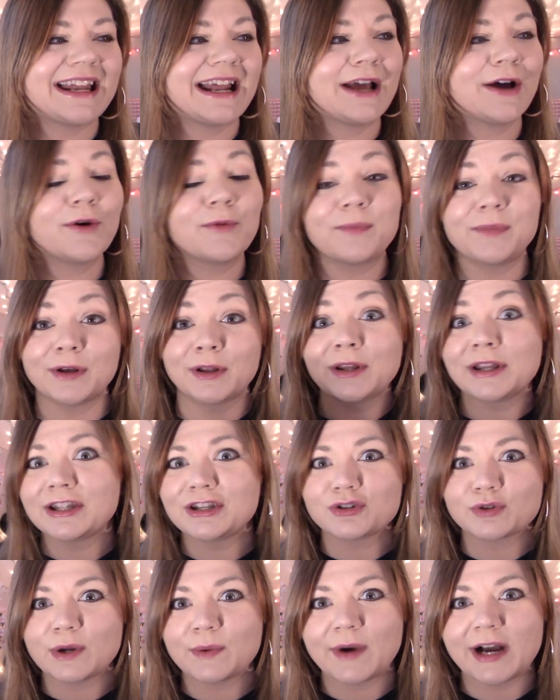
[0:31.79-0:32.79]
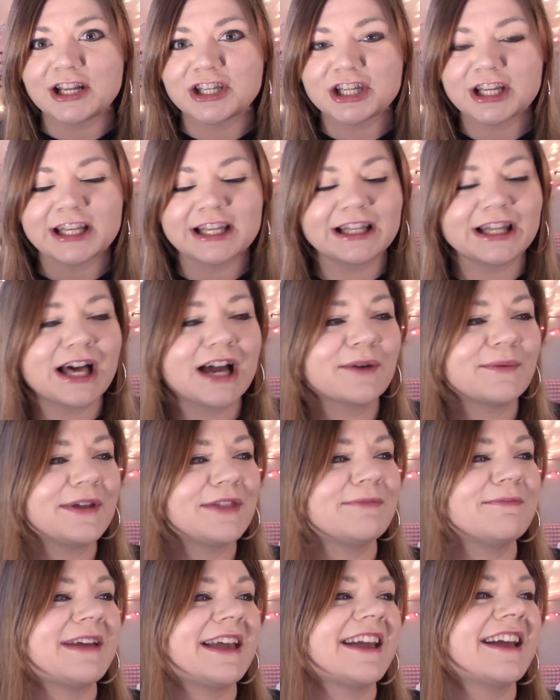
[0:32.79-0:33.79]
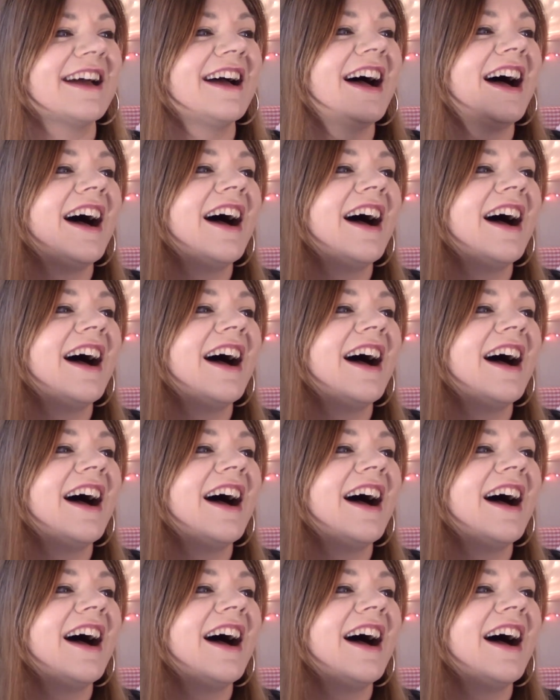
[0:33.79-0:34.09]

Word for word: I hope you'll enjoy watching it along with me.